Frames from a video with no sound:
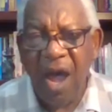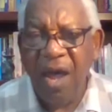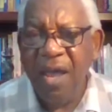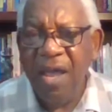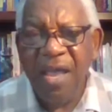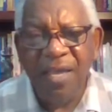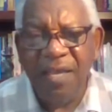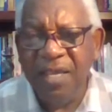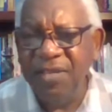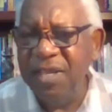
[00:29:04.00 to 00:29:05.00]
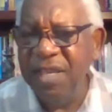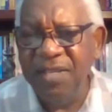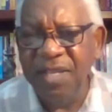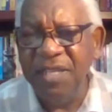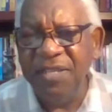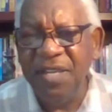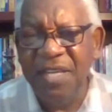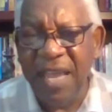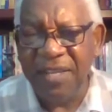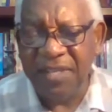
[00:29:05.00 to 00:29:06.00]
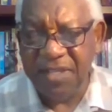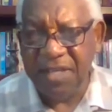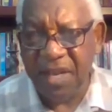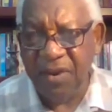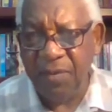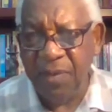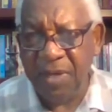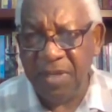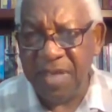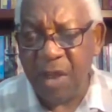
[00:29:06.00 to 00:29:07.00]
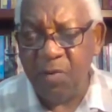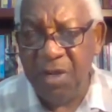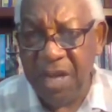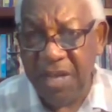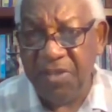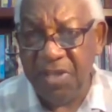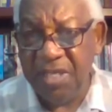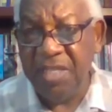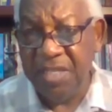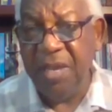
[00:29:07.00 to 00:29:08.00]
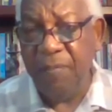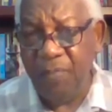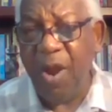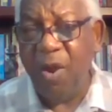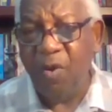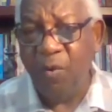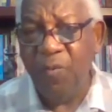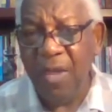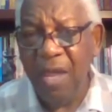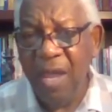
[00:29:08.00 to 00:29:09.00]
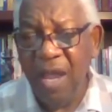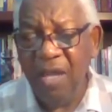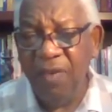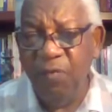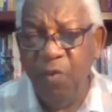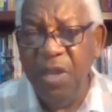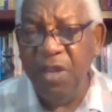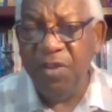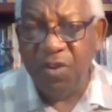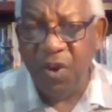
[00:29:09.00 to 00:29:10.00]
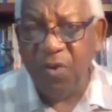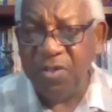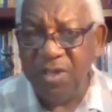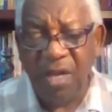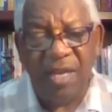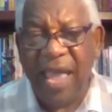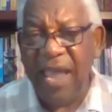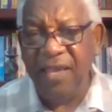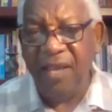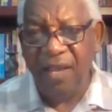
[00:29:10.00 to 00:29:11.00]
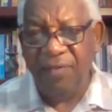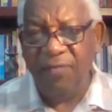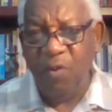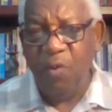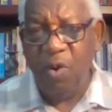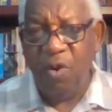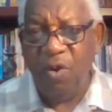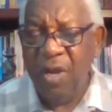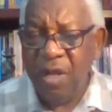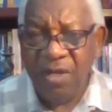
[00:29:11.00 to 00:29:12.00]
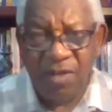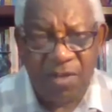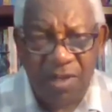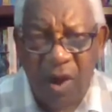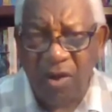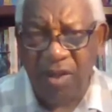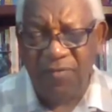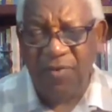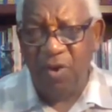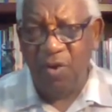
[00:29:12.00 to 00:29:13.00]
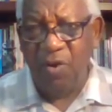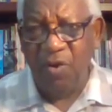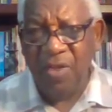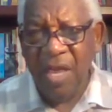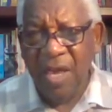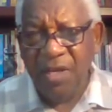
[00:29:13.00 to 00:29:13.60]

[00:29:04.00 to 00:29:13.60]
Uh, it, it's, it's, it's necessary because our nation is in peril. And if we, the church, the light of the world, the salt of the earth,